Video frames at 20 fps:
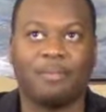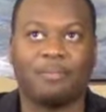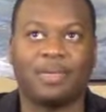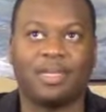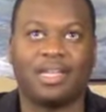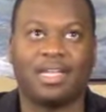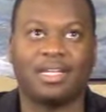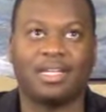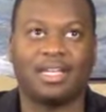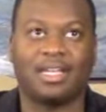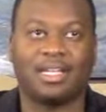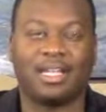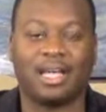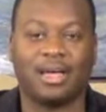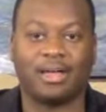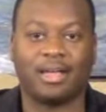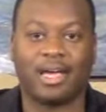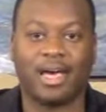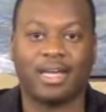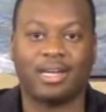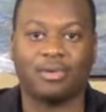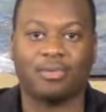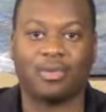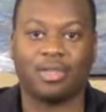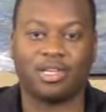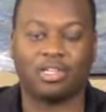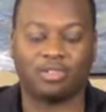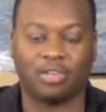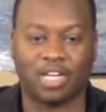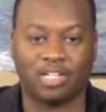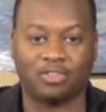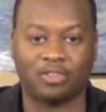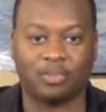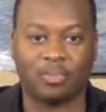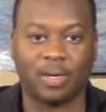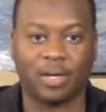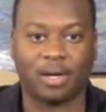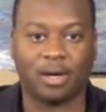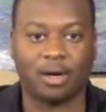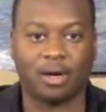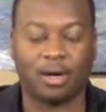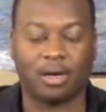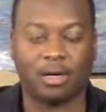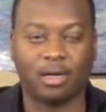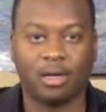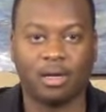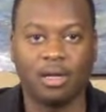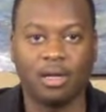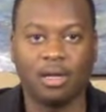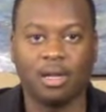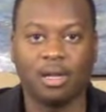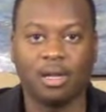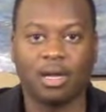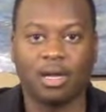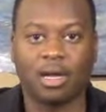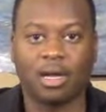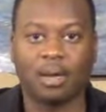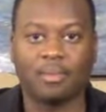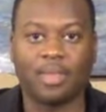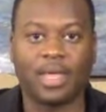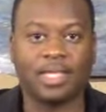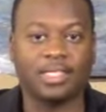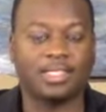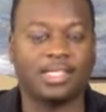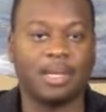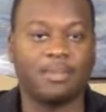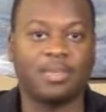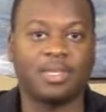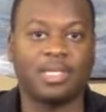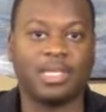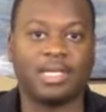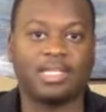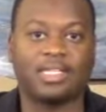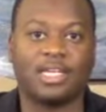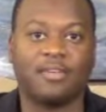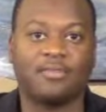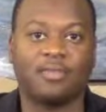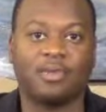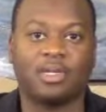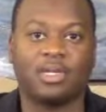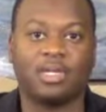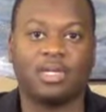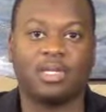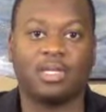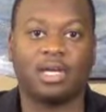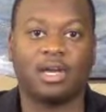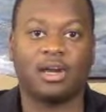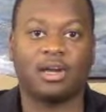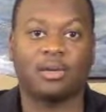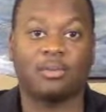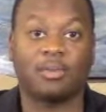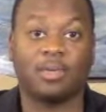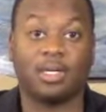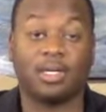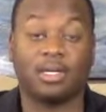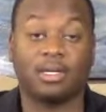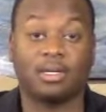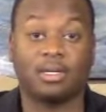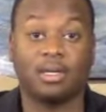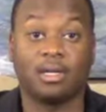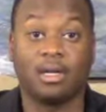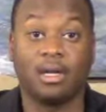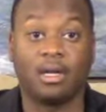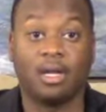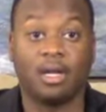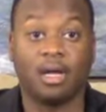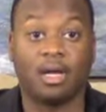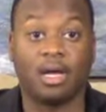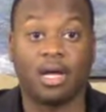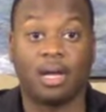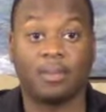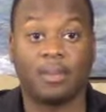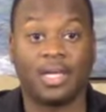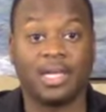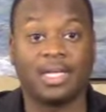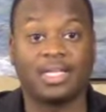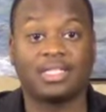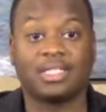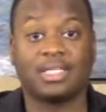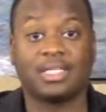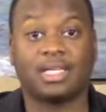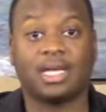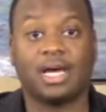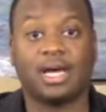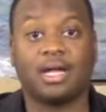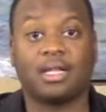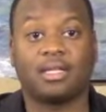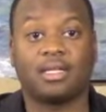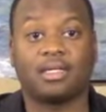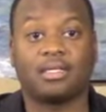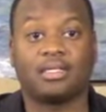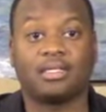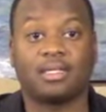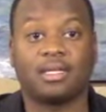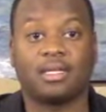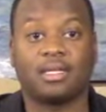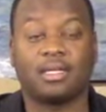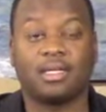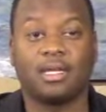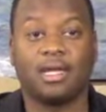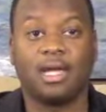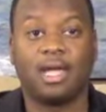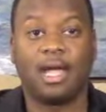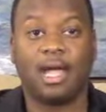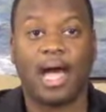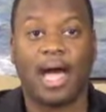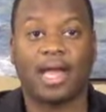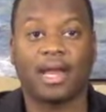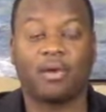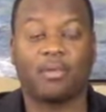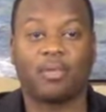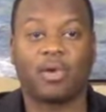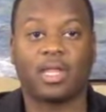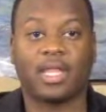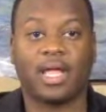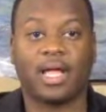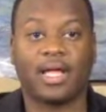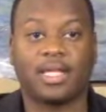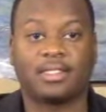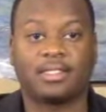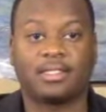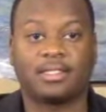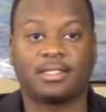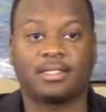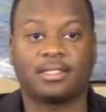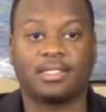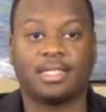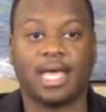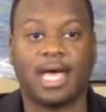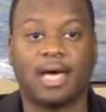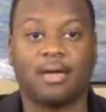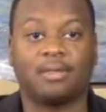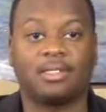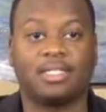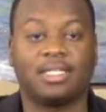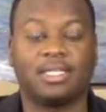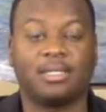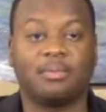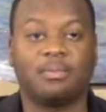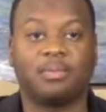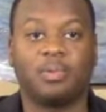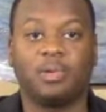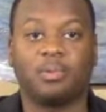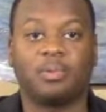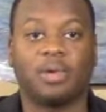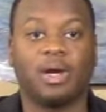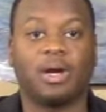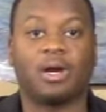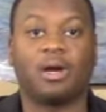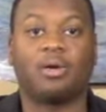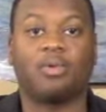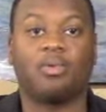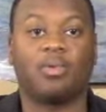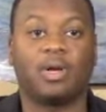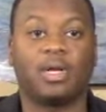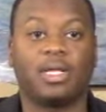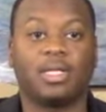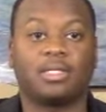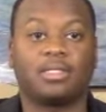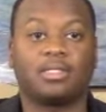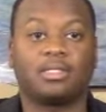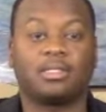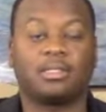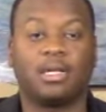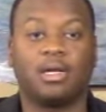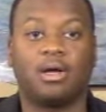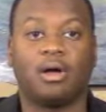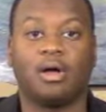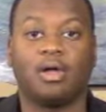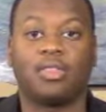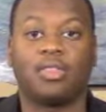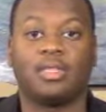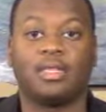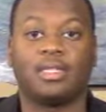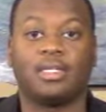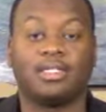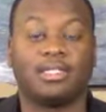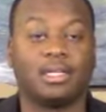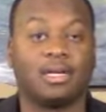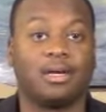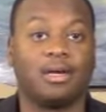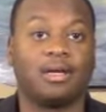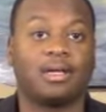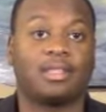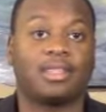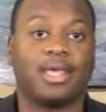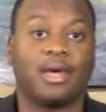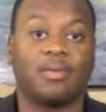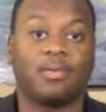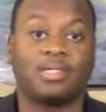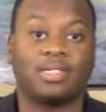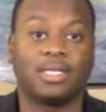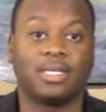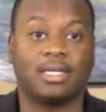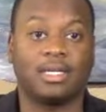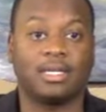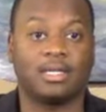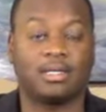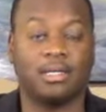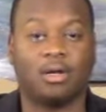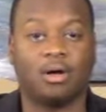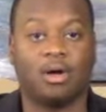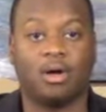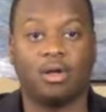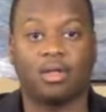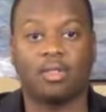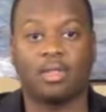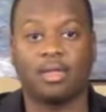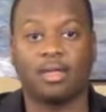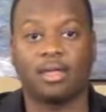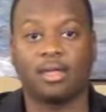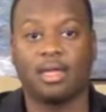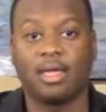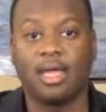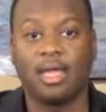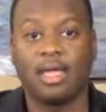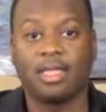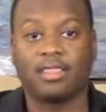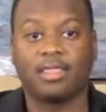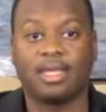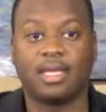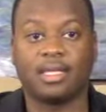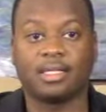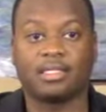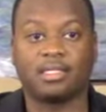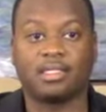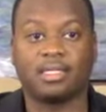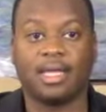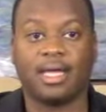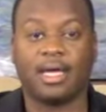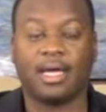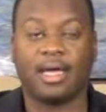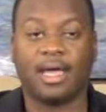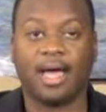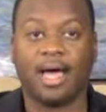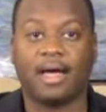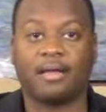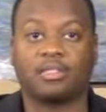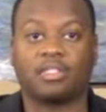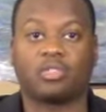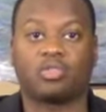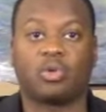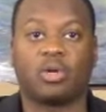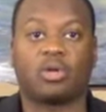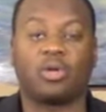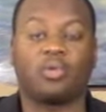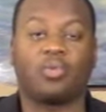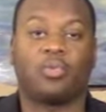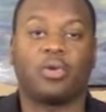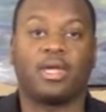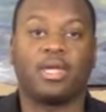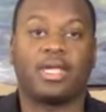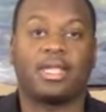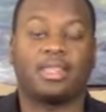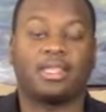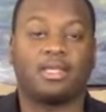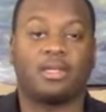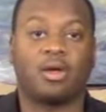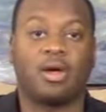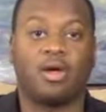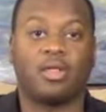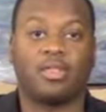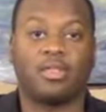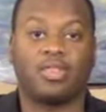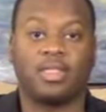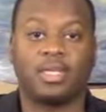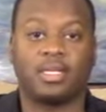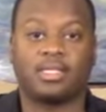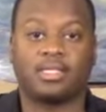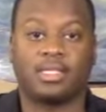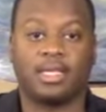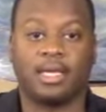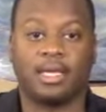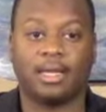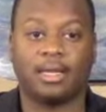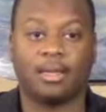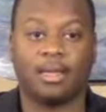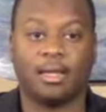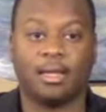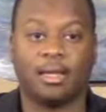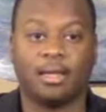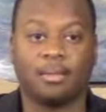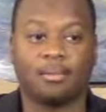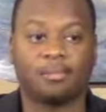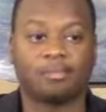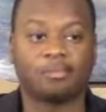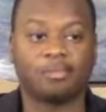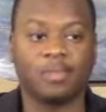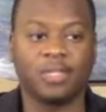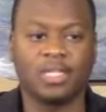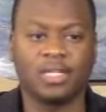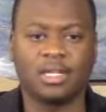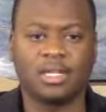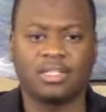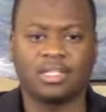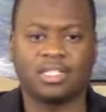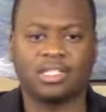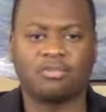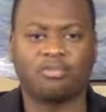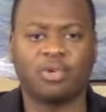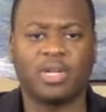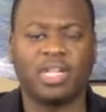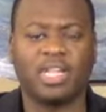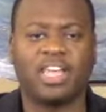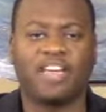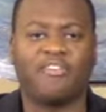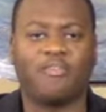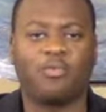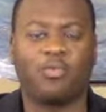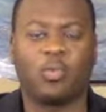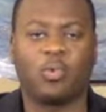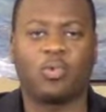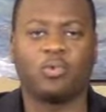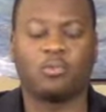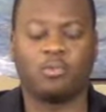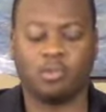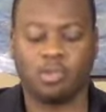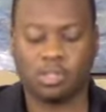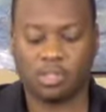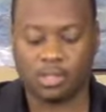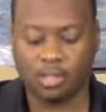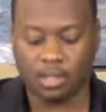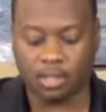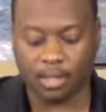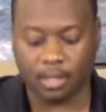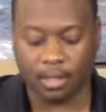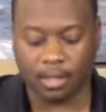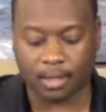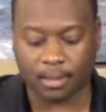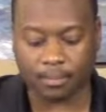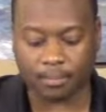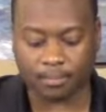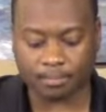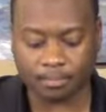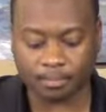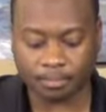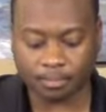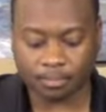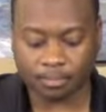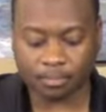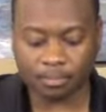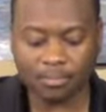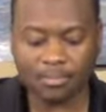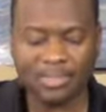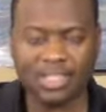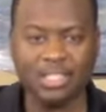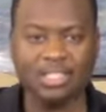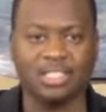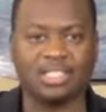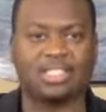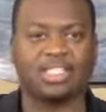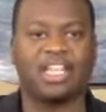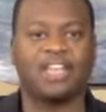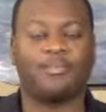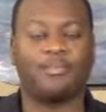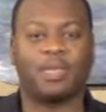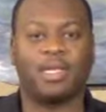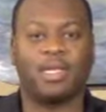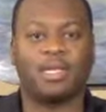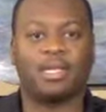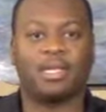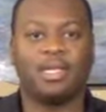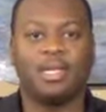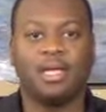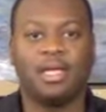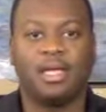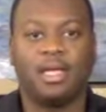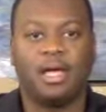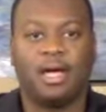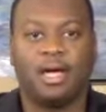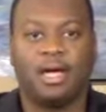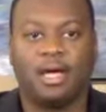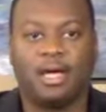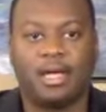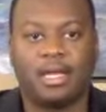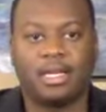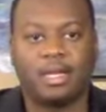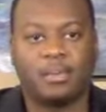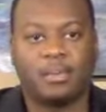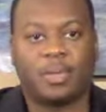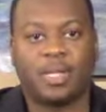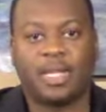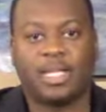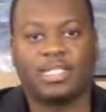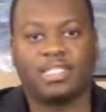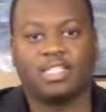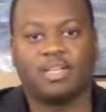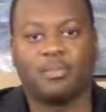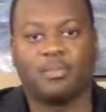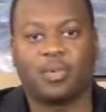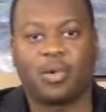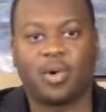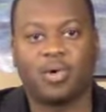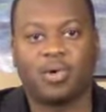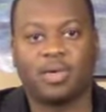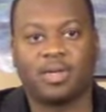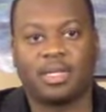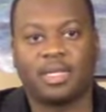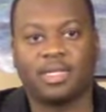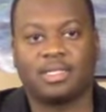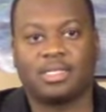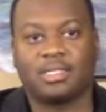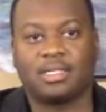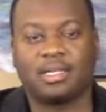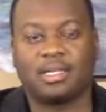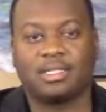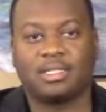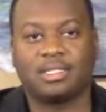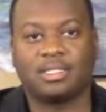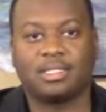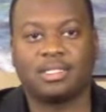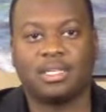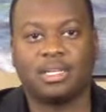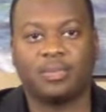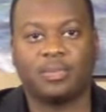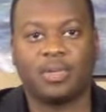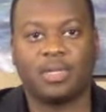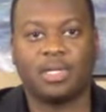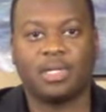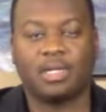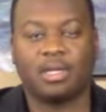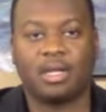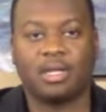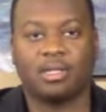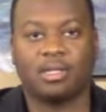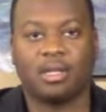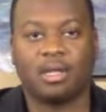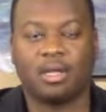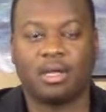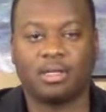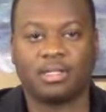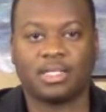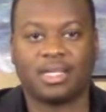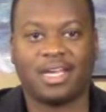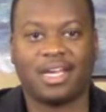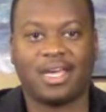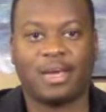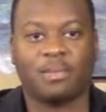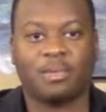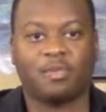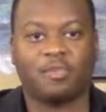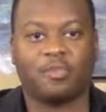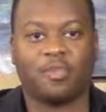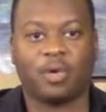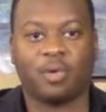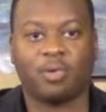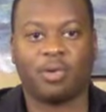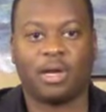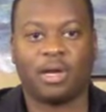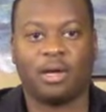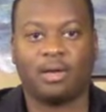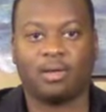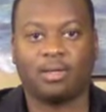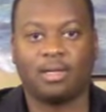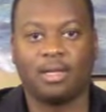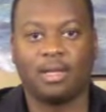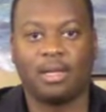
began to allow God to really transform my heart. That's something that definitely carried me into college, and I didn't realize just how deep my heart was, all the junk that was in it, all the things that I struggled with, and all the things that just really left wounds, just left me in a place of brokenness. And it just took me a long time to figure out